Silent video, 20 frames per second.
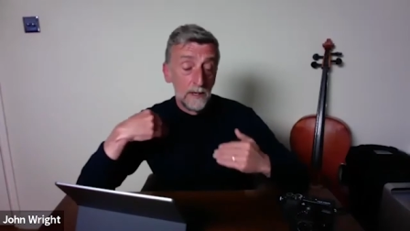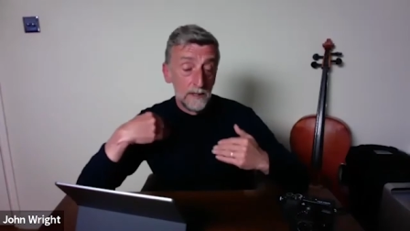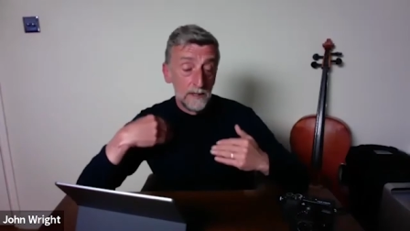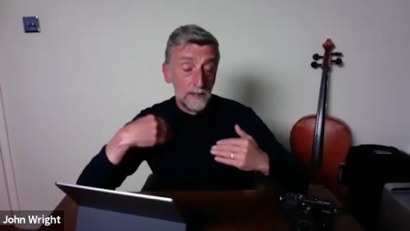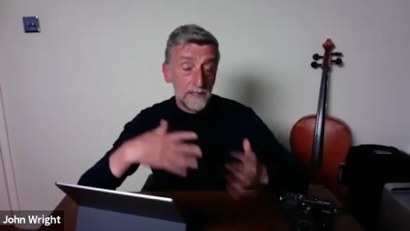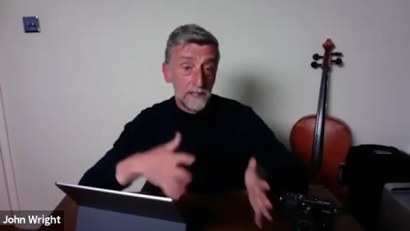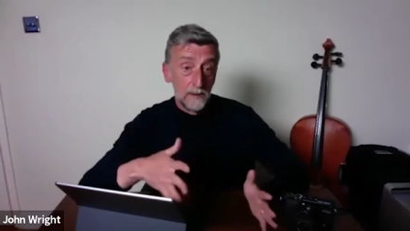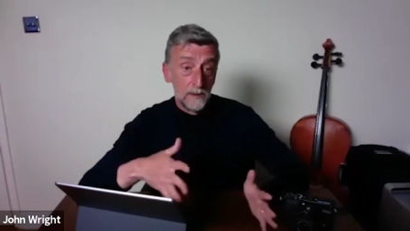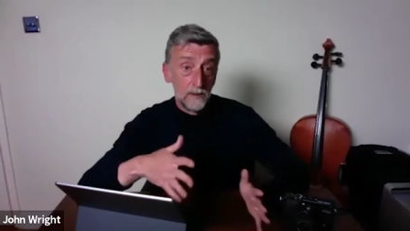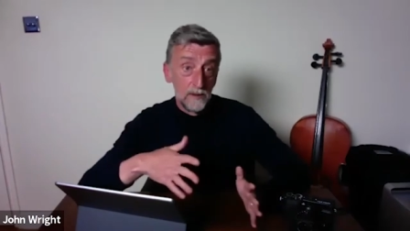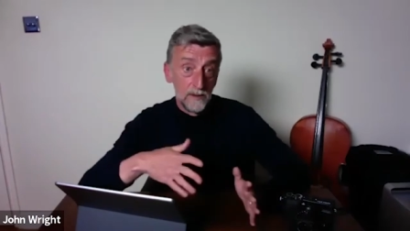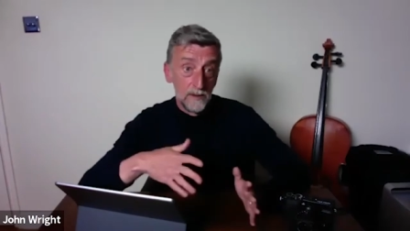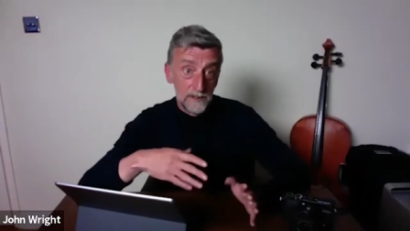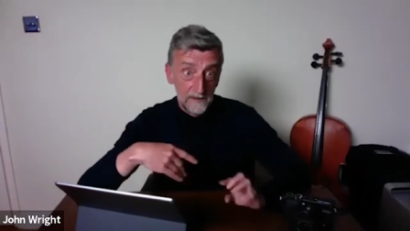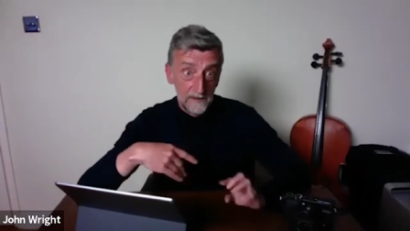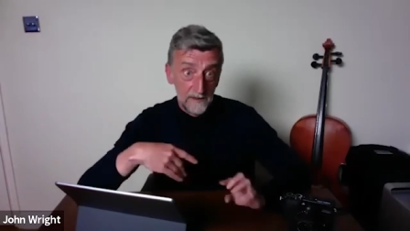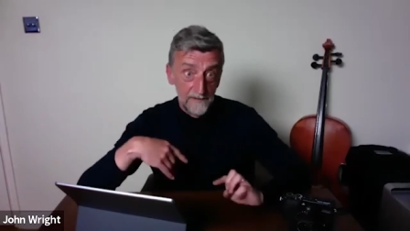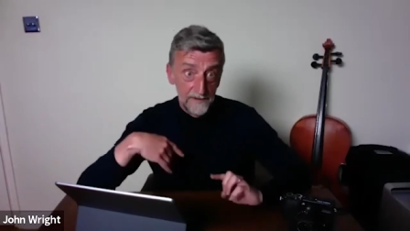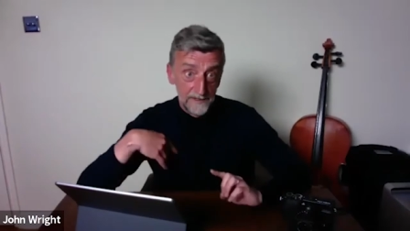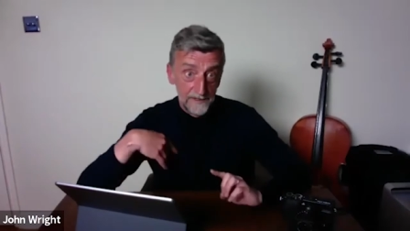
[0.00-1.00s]
sell your
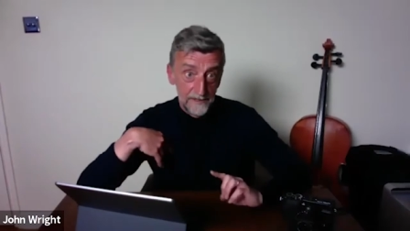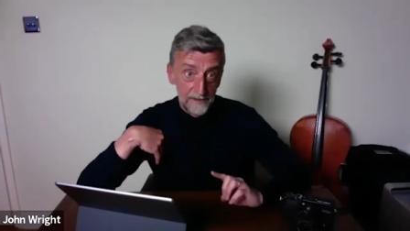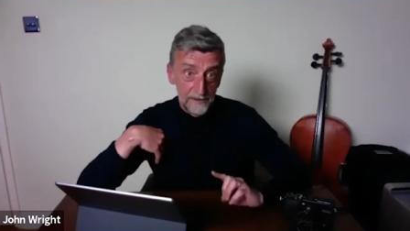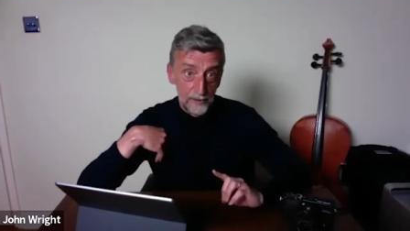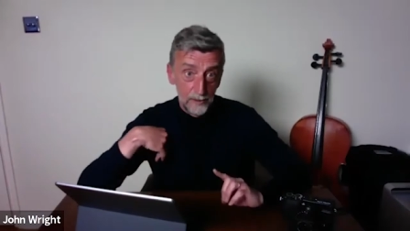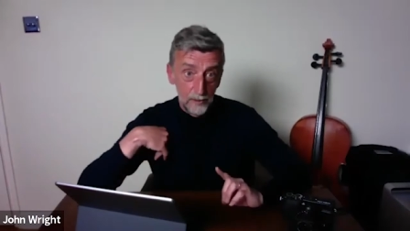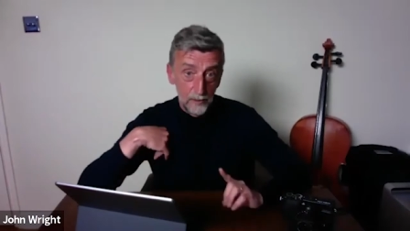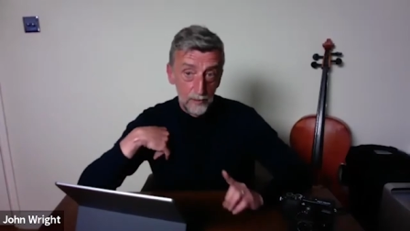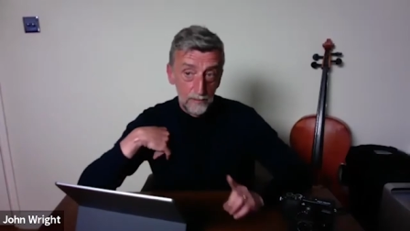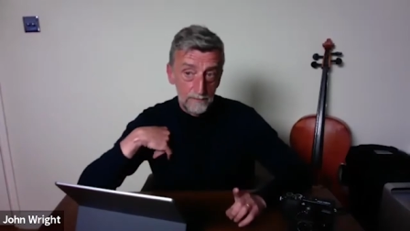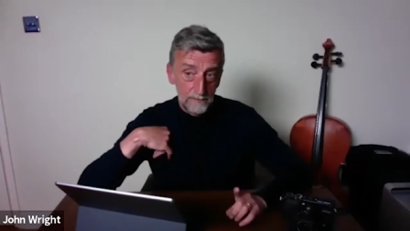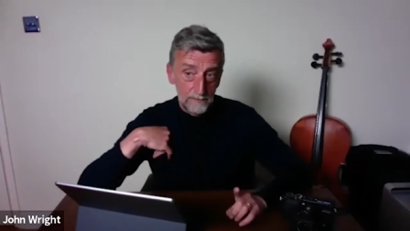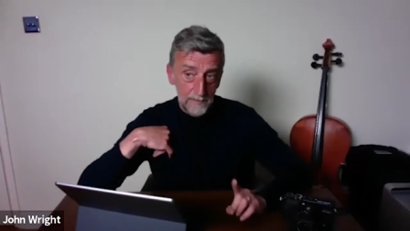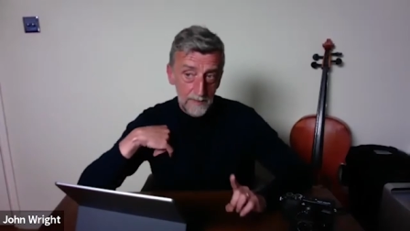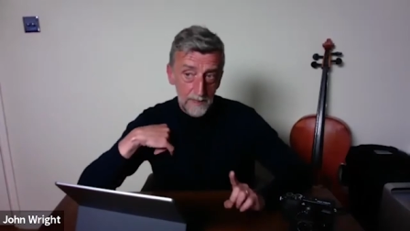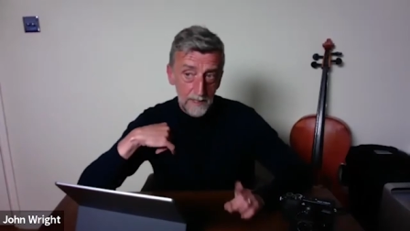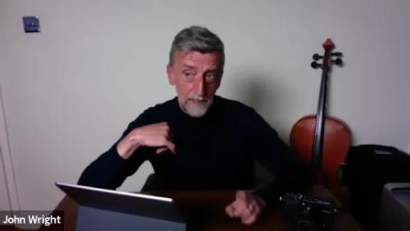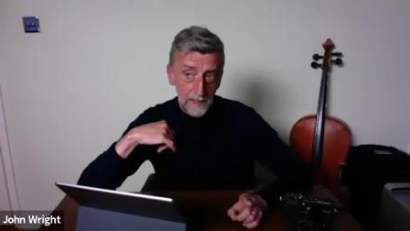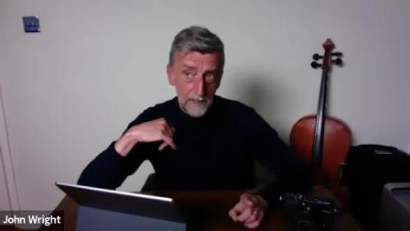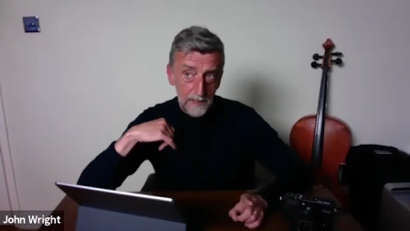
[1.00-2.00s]
services to.
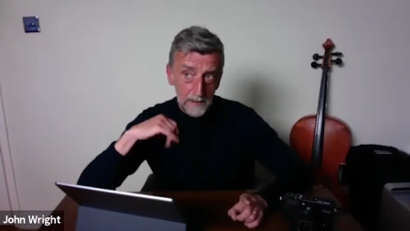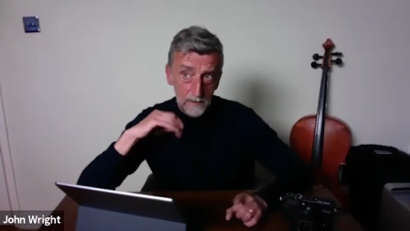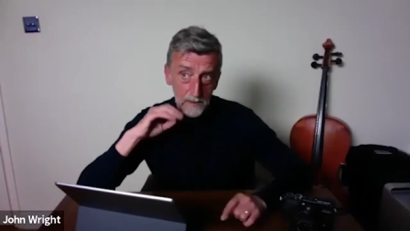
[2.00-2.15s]
Yeah.